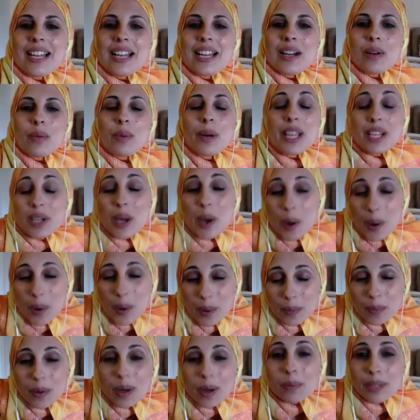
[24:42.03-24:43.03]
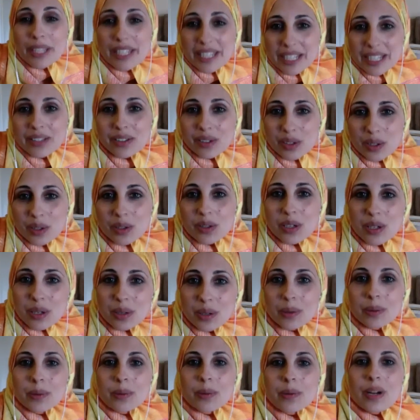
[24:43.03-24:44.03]
We know what we need to
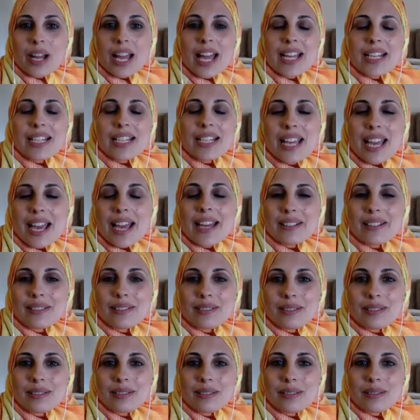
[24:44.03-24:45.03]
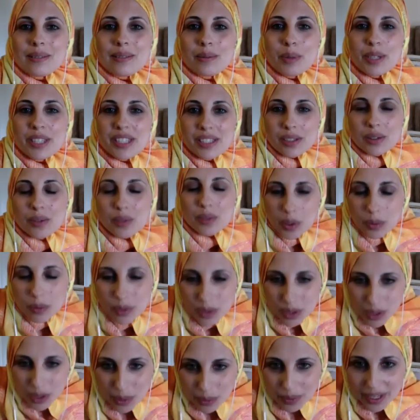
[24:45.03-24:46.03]
do, and yet we still don't
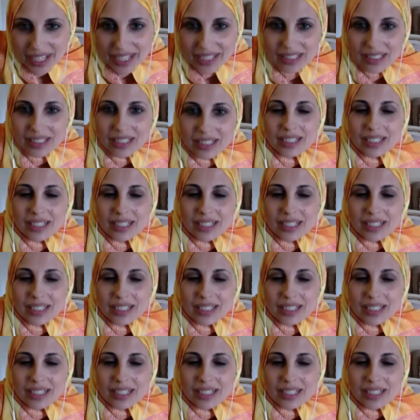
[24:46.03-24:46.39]
do it.